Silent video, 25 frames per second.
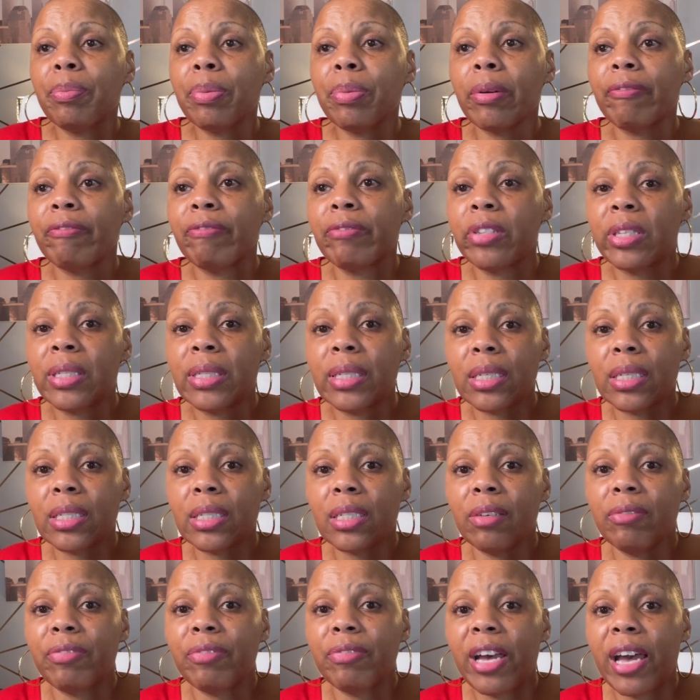
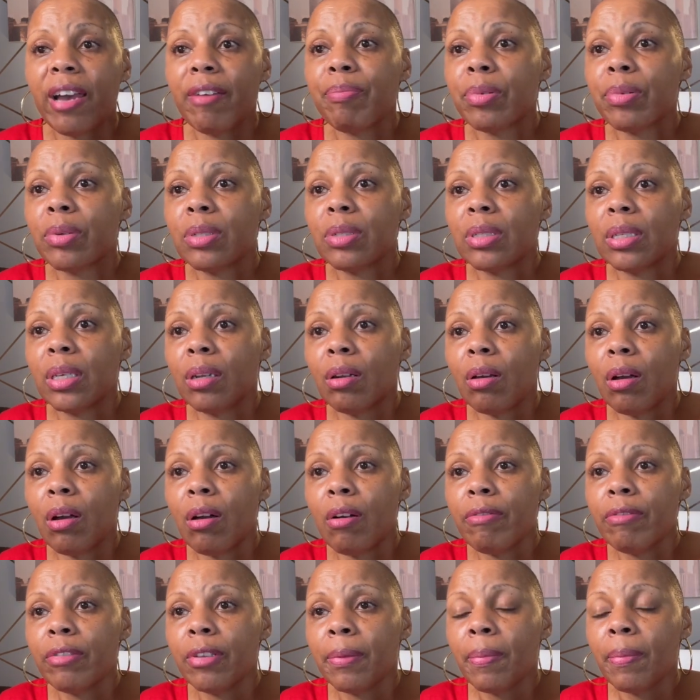65%
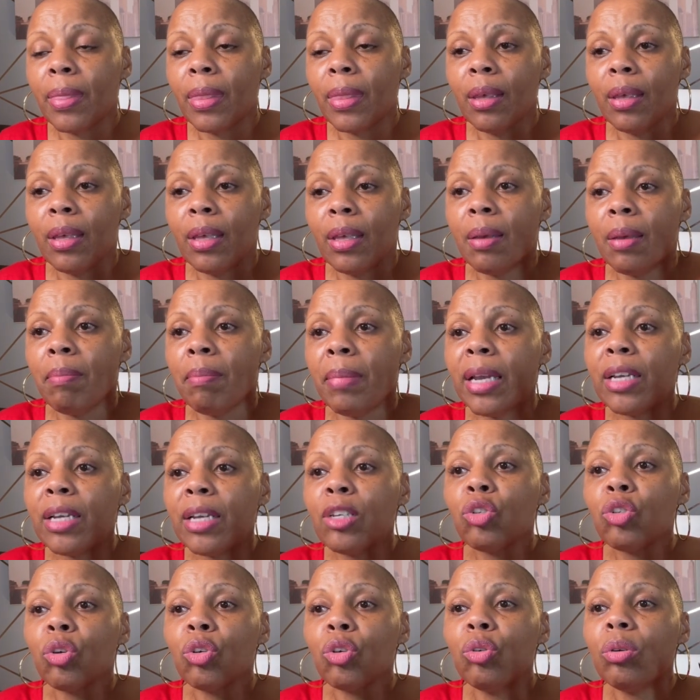off? Make
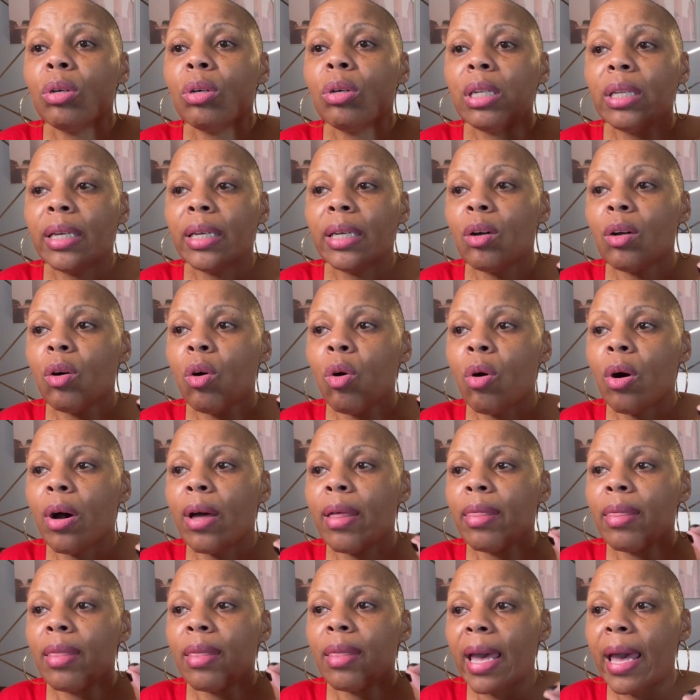sure you click
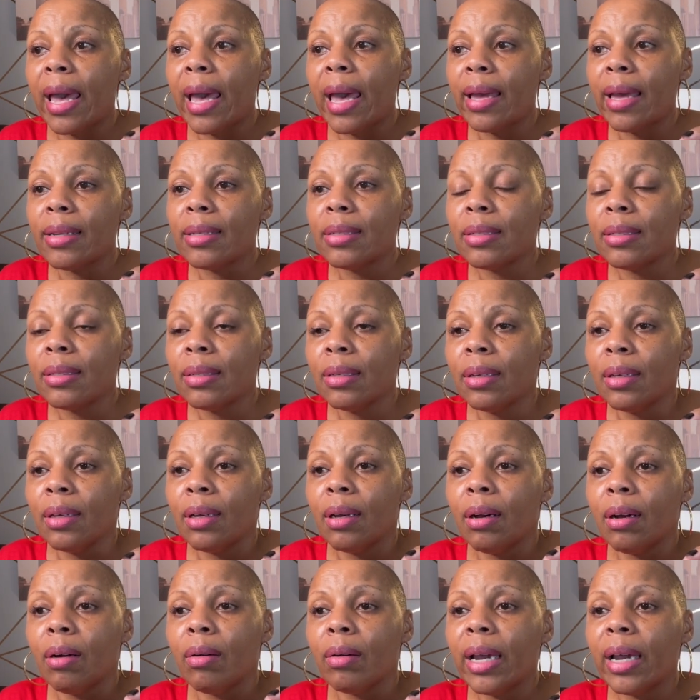on that.
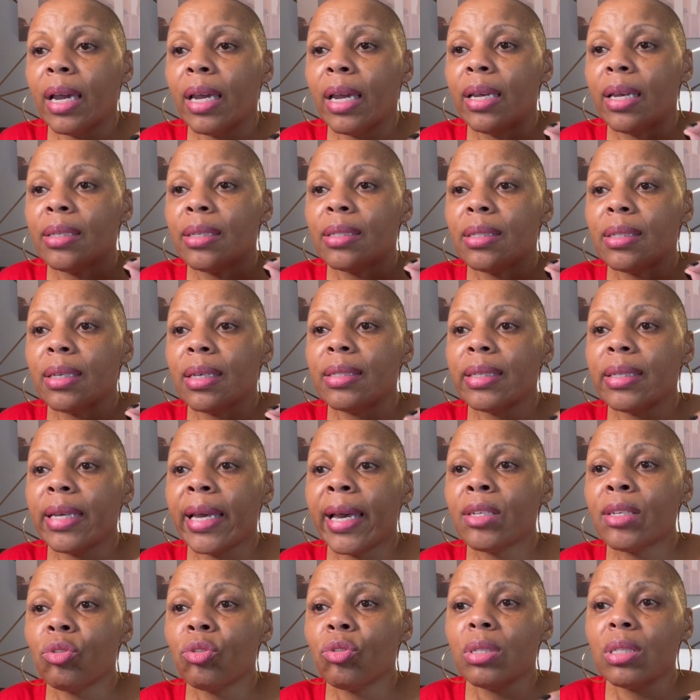Okay, it says
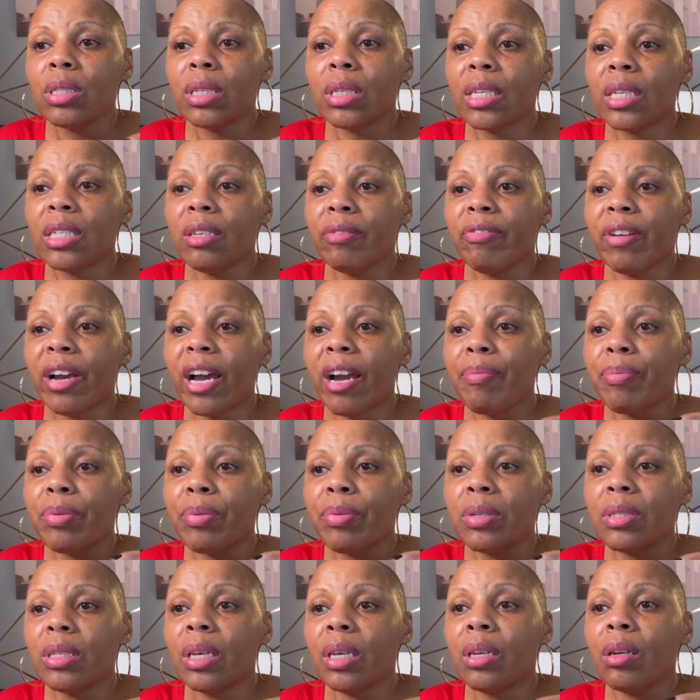extra
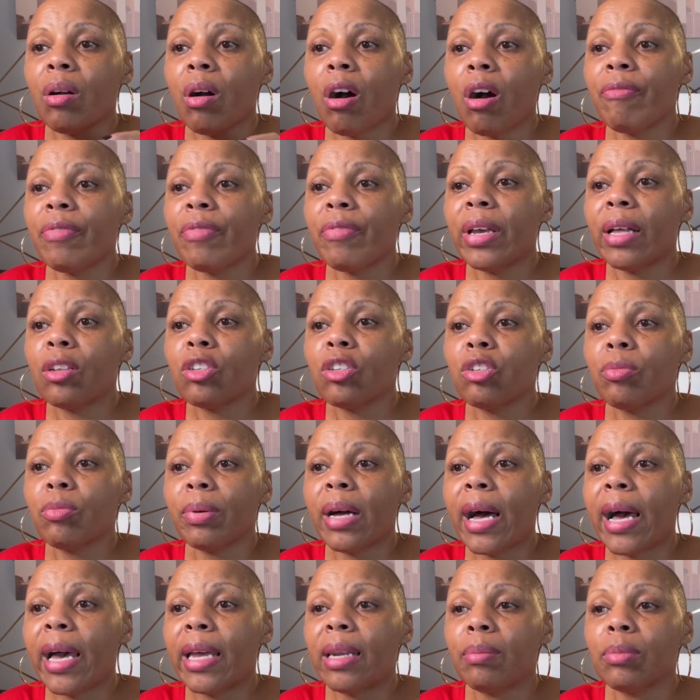65% off eligible
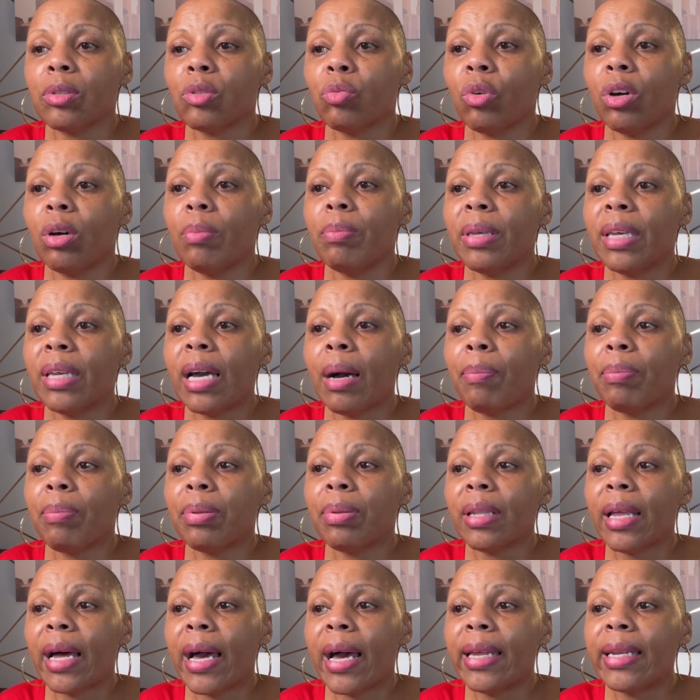items will be
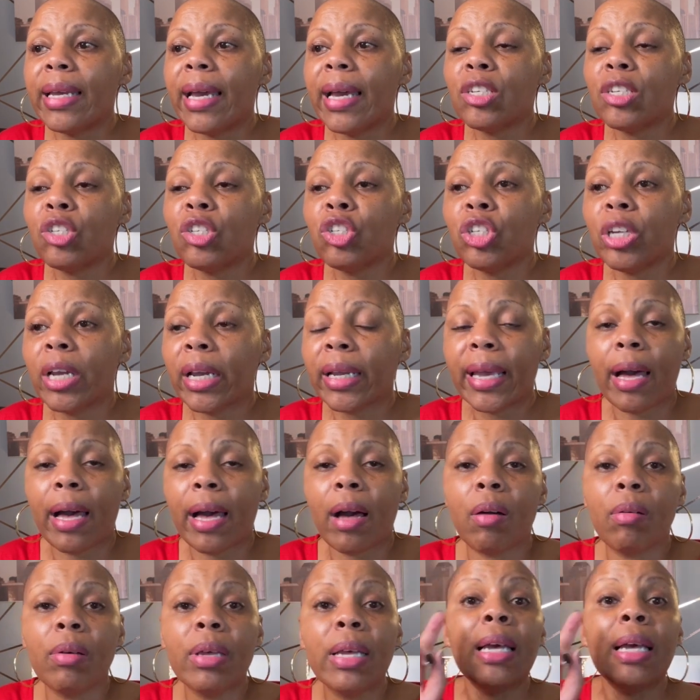applied at
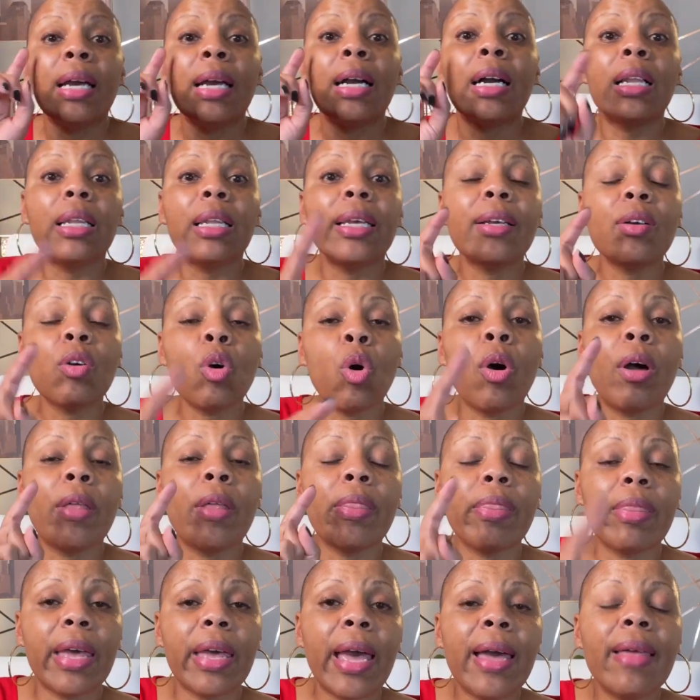checkout. Click
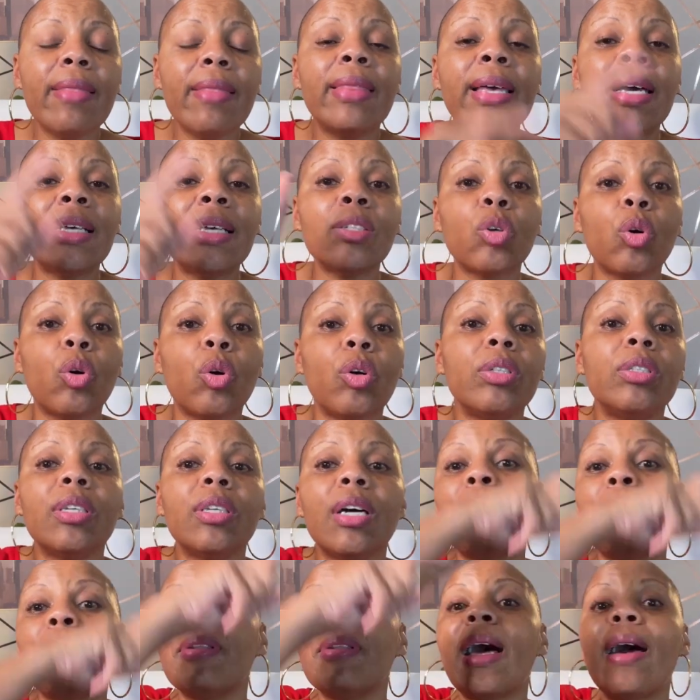on that. That's going to
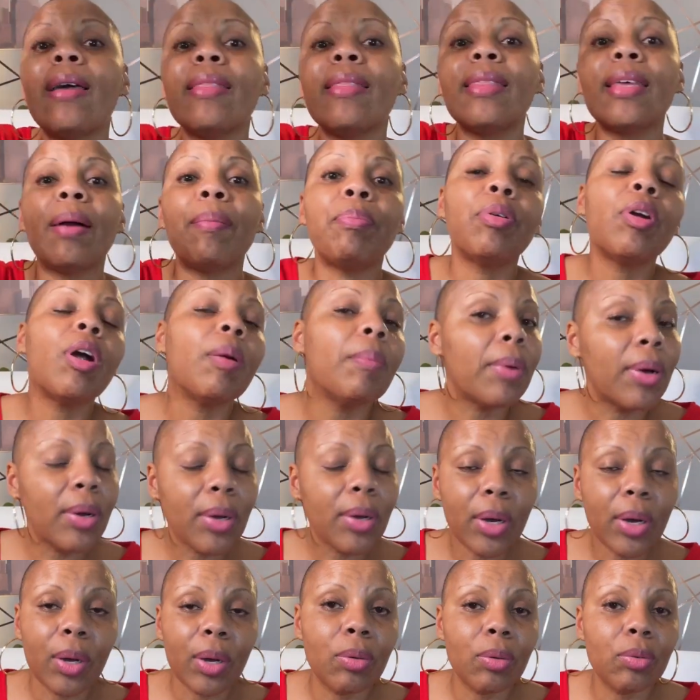apply that promo
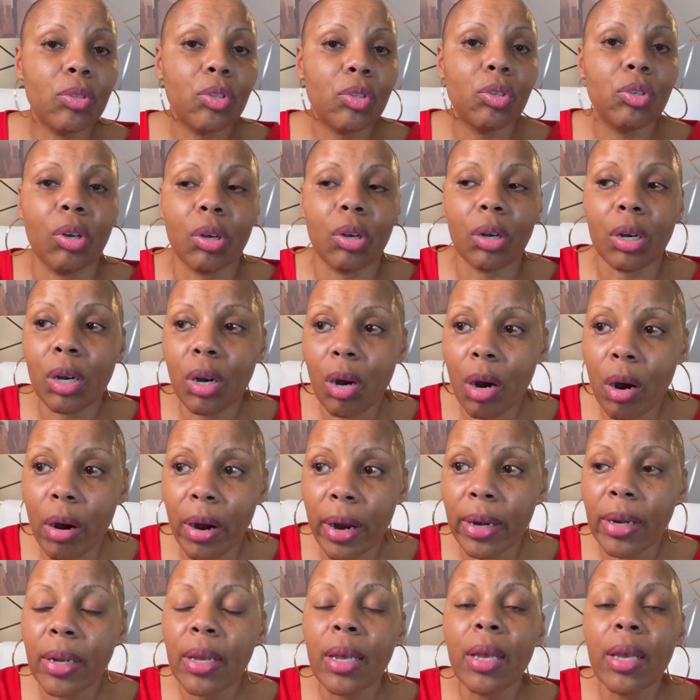code to your cart.